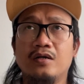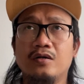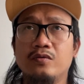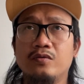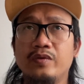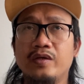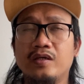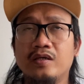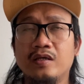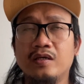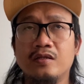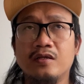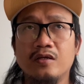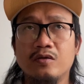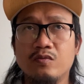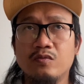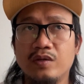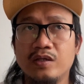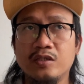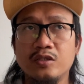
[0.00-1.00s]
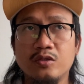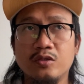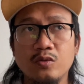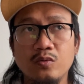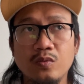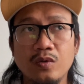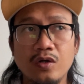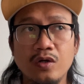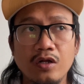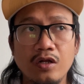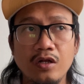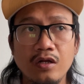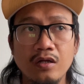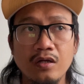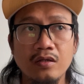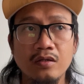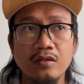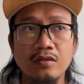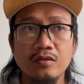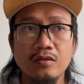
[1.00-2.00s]
we can request to Wall
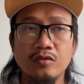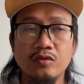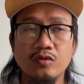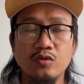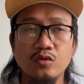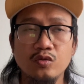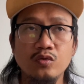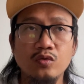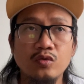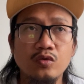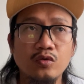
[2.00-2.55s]
to